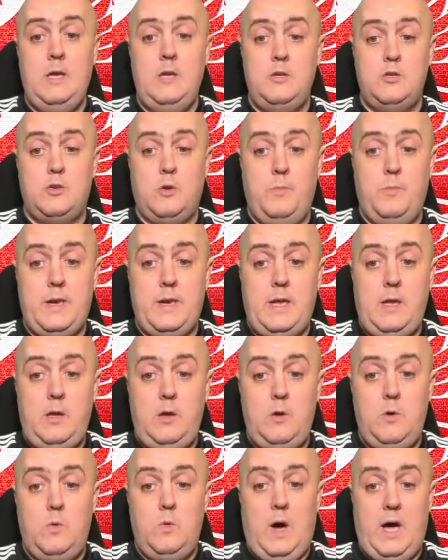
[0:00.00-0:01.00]
Somebody
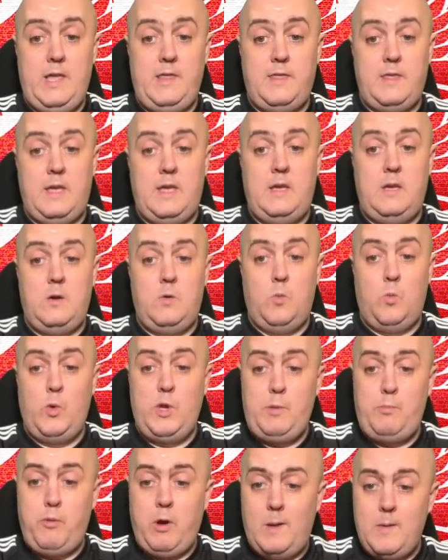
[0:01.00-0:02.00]
who I think
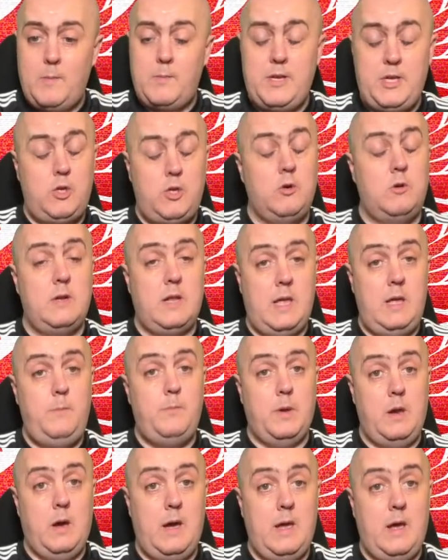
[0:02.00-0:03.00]
we probably should keep
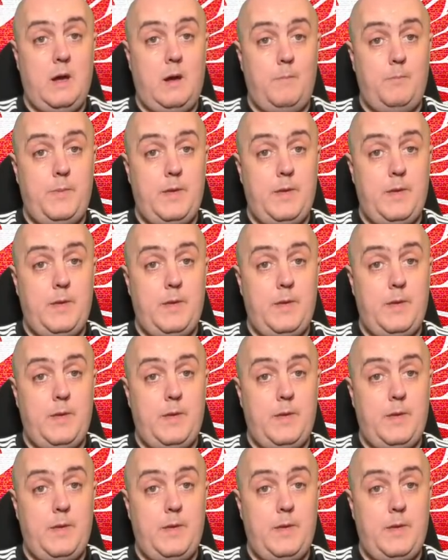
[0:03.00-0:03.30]
an eye on,